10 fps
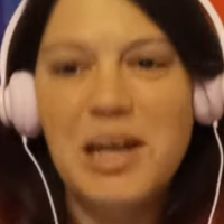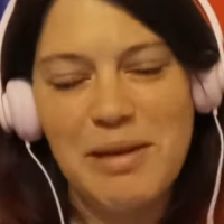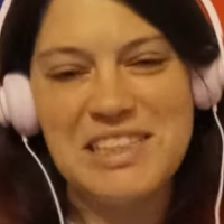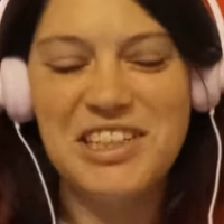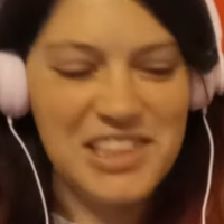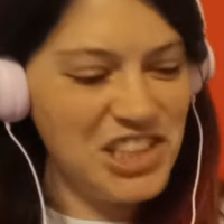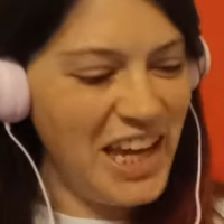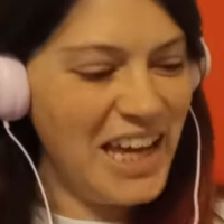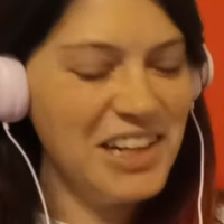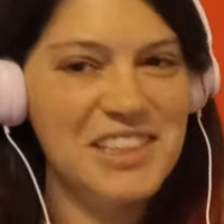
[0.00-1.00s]
and welcome back to the
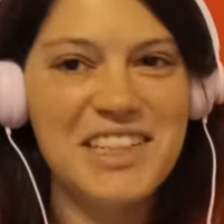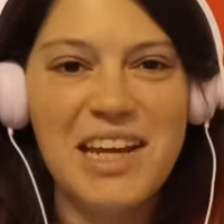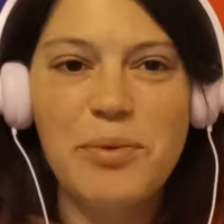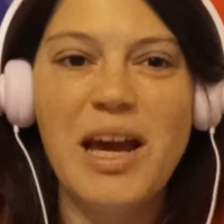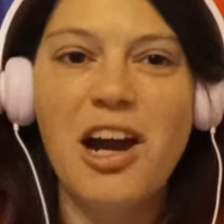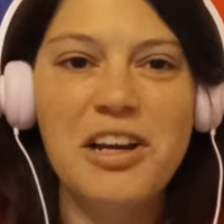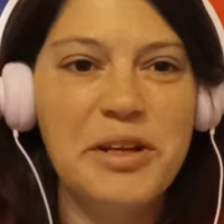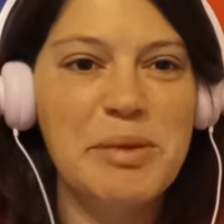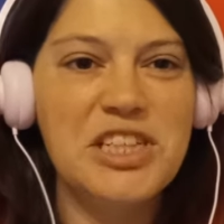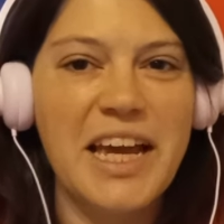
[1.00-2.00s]
channel. Today we are
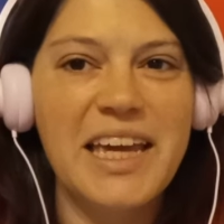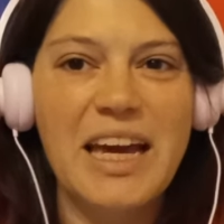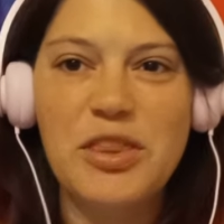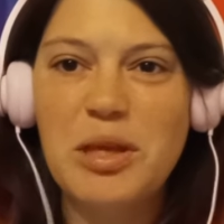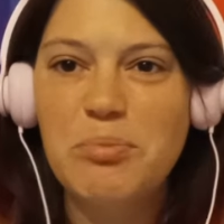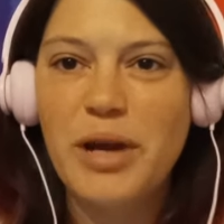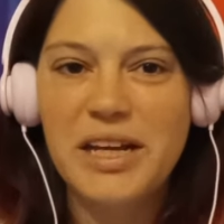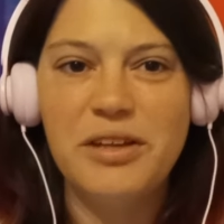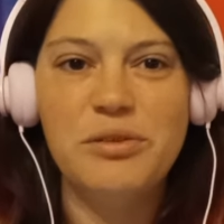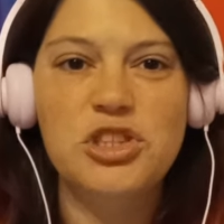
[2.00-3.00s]
going to be checking out the
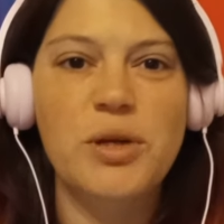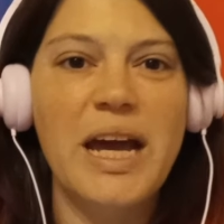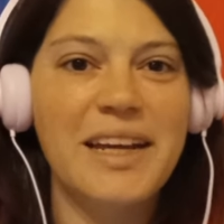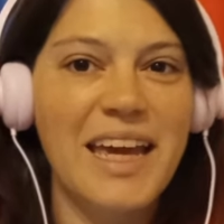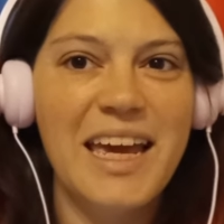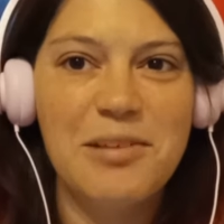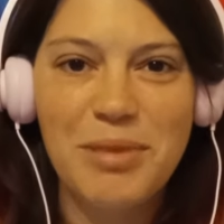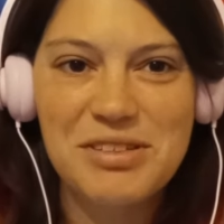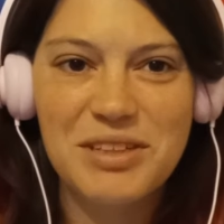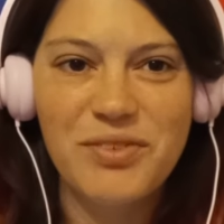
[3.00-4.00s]
brand new track and
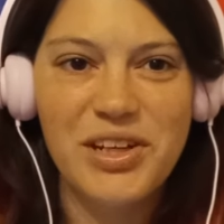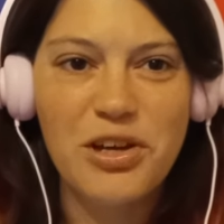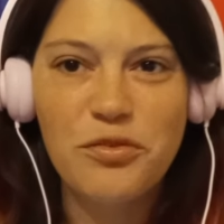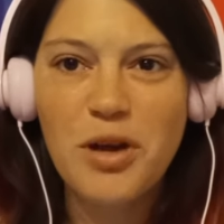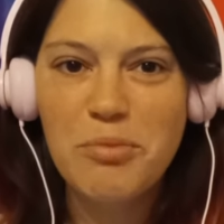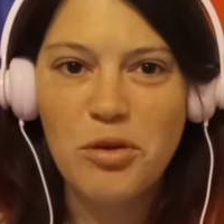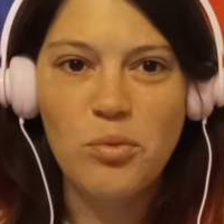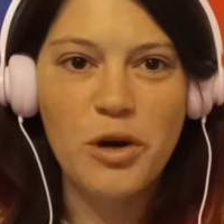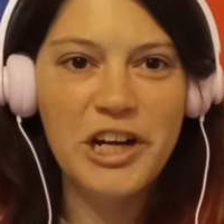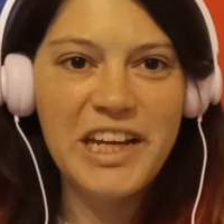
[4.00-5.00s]
music video from The
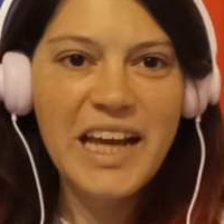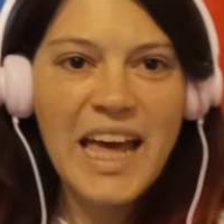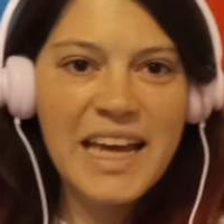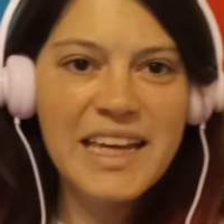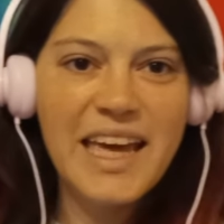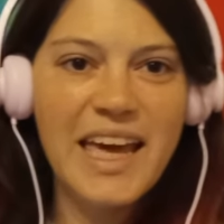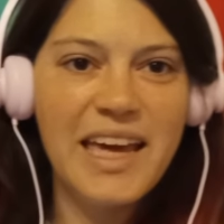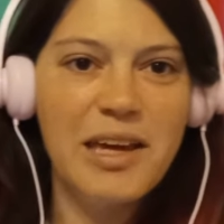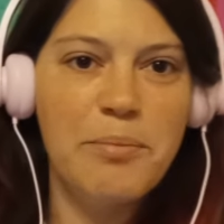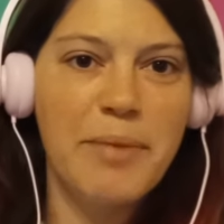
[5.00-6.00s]
Warning,
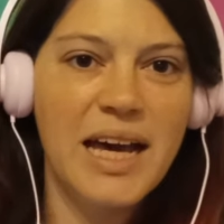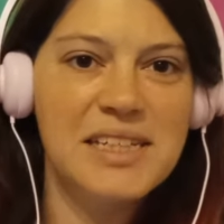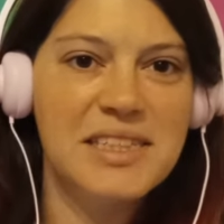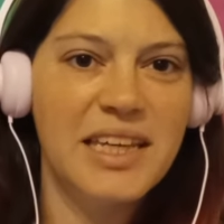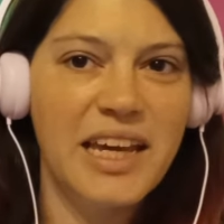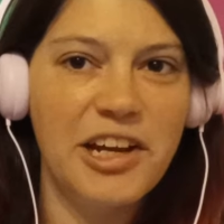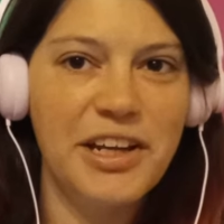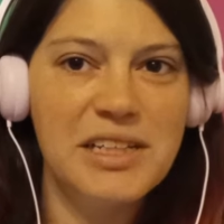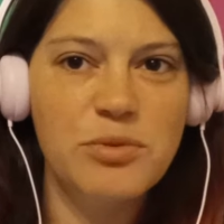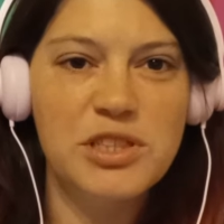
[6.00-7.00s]
Que Mas
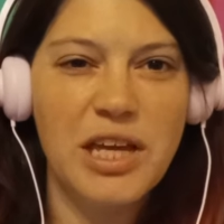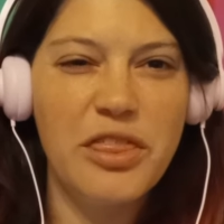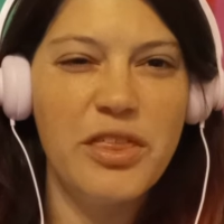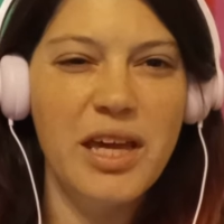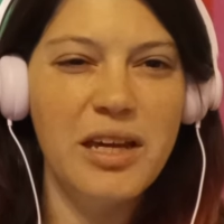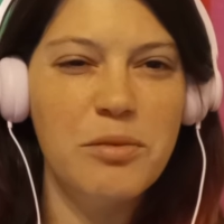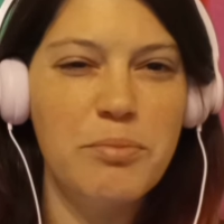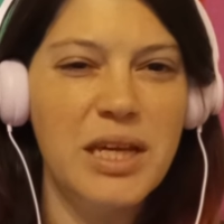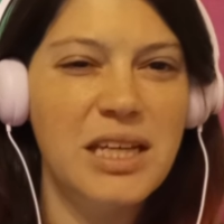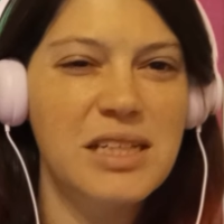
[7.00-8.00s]
Quieres, which I think
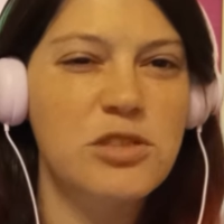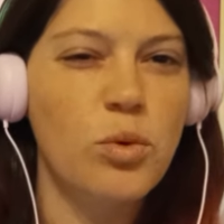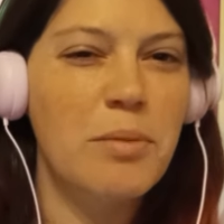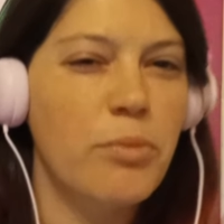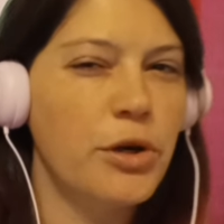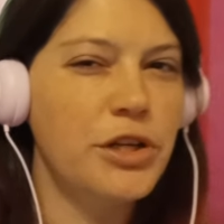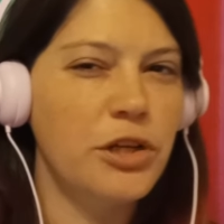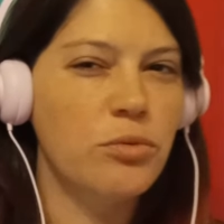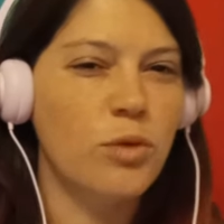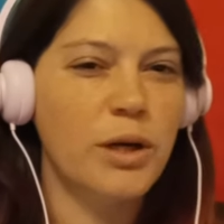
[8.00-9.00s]
means What More Do
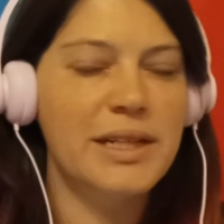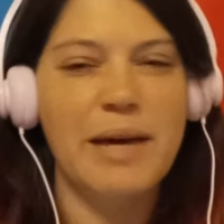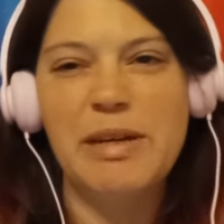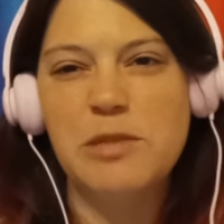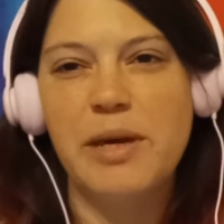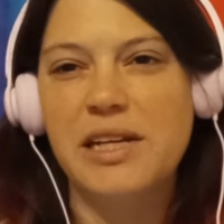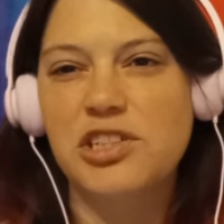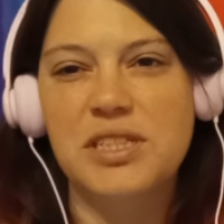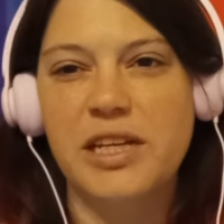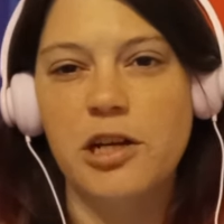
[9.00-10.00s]
You Want? Oh, my
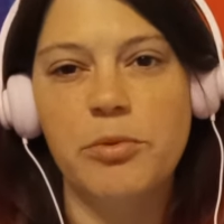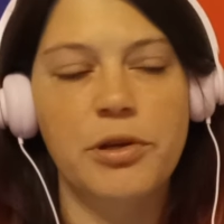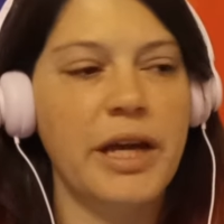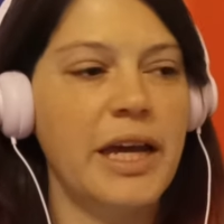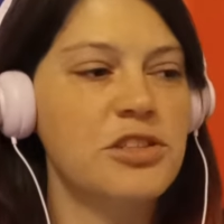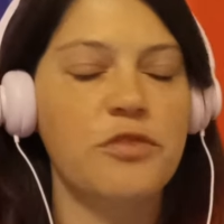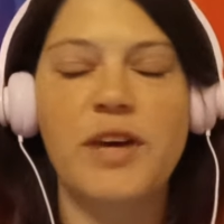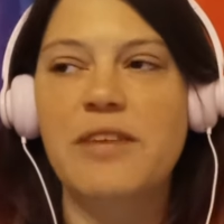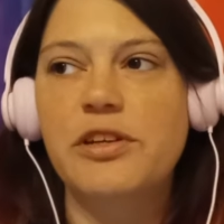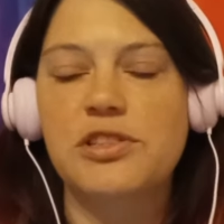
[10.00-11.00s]
Spanish is terrible, okay? I took
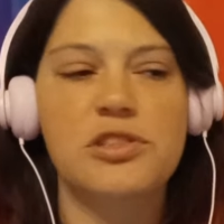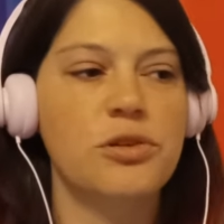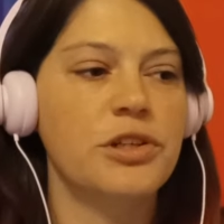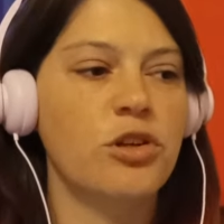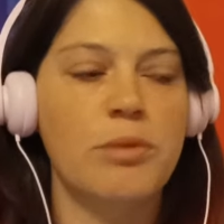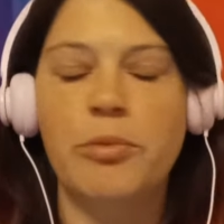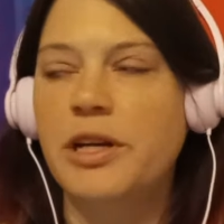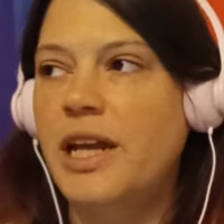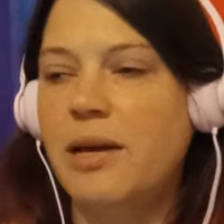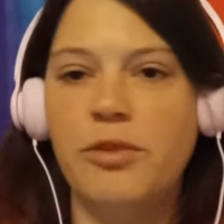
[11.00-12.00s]
five years in school and don't remember a
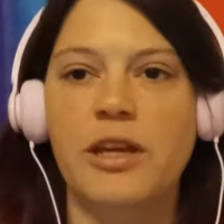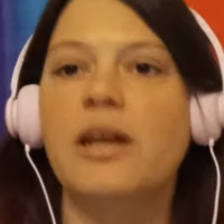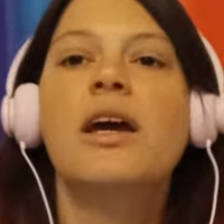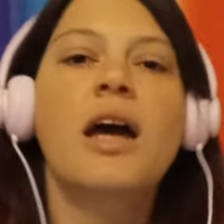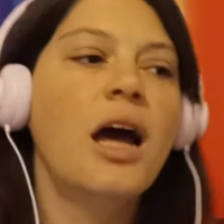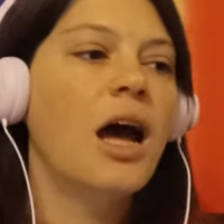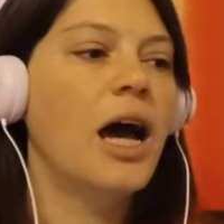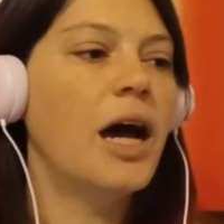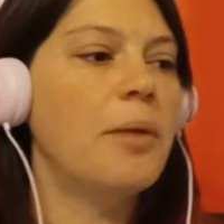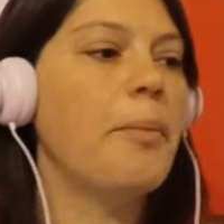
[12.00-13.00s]
damn thing.
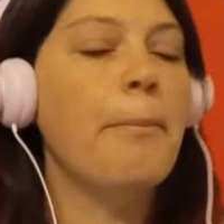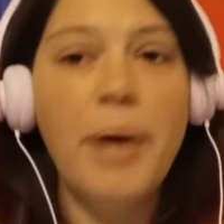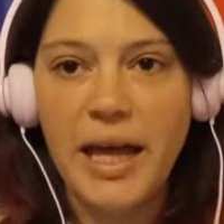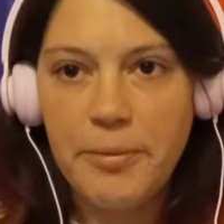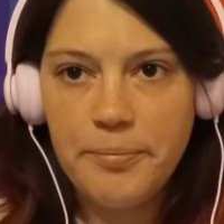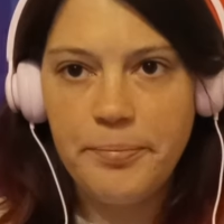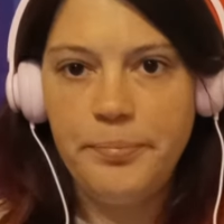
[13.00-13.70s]
Um, but...